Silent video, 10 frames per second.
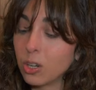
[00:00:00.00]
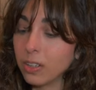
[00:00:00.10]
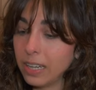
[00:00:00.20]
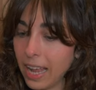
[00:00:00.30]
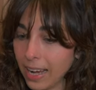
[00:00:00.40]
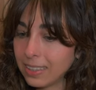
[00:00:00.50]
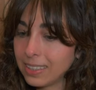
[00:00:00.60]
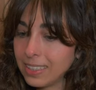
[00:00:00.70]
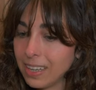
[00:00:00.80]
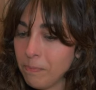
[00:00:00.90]

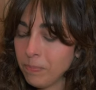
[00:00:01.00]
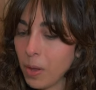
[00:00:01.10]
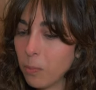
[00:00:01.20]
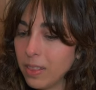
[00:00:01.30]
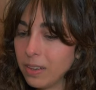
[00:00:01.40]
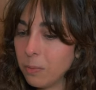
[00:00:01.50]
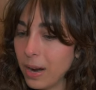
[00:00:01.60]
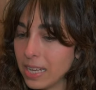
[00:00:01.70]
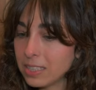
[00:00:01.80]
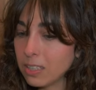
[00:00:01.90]
connect with the
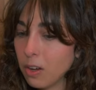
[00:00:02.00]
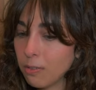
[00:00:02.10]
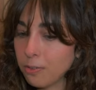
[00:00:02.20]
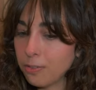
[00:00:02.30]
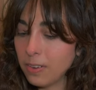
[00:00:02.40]
rest of